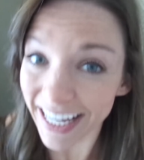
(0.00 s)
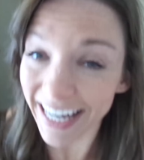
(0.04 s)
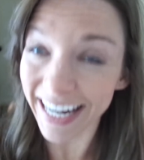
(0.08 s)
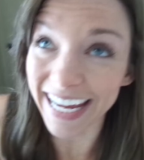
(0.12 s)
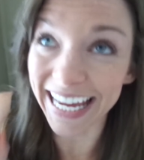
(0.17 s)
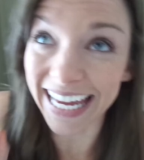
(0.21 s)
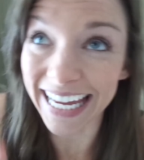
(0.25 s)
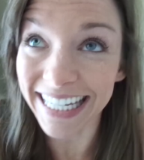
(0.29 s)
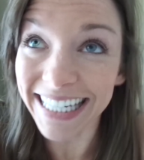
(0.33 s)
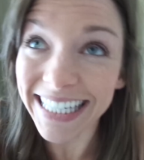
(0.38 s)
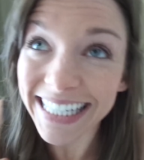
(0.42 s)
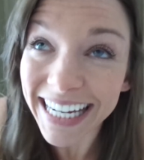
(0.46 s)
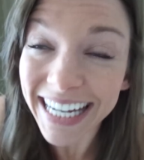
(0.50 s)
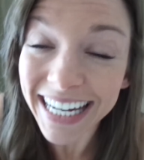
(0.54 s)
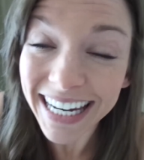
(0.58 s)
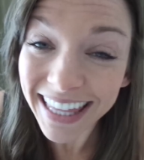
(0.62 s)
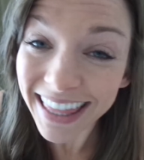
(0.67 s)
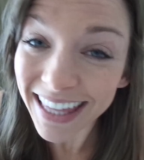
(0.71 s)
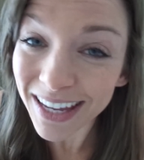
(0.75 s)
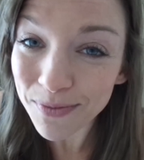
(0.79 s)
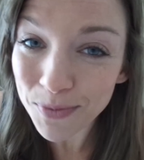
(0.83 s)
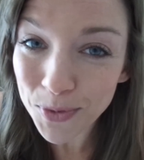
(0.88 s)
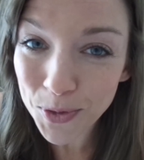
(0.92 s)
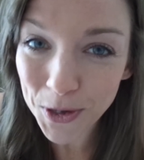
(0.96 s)
and I can't say
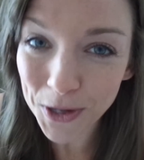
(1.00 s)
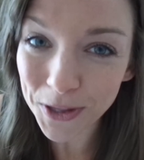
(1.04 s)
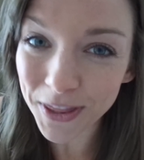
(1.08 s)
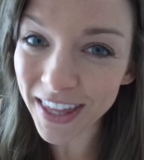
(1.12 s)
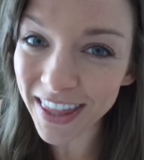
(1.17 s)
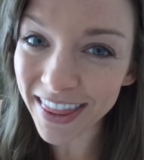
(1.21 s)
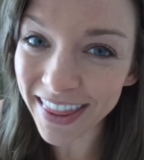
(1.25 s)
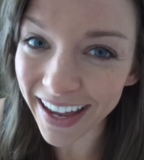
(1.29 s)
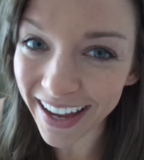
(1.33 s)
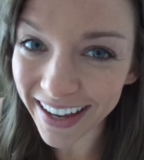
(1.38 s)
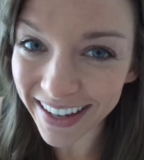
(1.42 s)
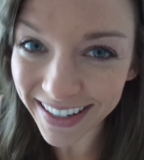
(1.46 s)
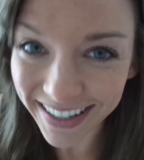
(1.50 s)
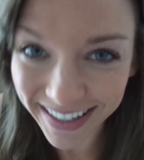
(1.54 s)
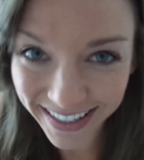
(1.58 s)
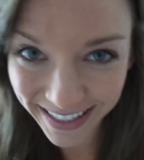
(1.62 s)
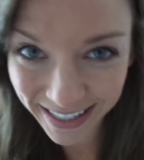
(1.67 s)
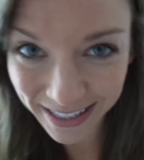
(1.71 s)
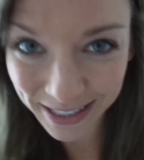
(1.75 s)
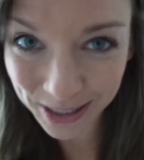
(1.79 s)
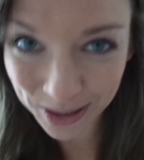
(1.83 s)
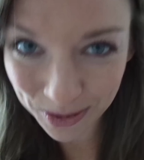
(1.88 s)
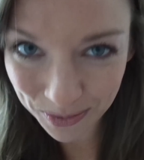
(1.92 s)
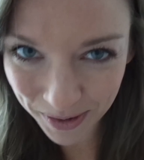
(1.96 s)
anything more than that because
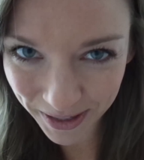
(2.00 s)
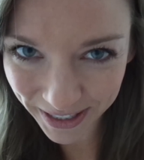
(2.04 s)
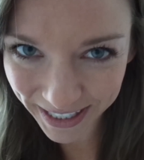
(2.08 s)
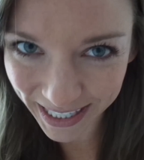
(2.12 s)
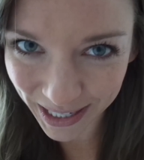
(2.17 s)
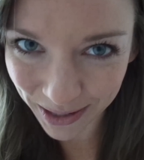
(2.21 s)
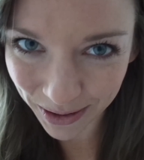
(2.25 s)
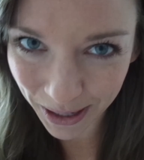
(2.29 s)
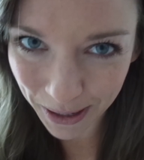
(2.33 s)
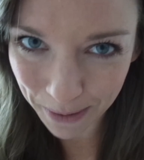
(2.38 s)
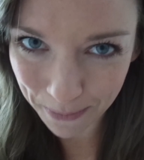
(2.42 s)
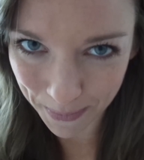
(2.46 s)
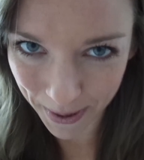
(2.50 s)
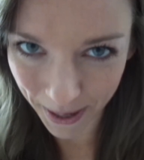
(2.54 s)
it's super secret,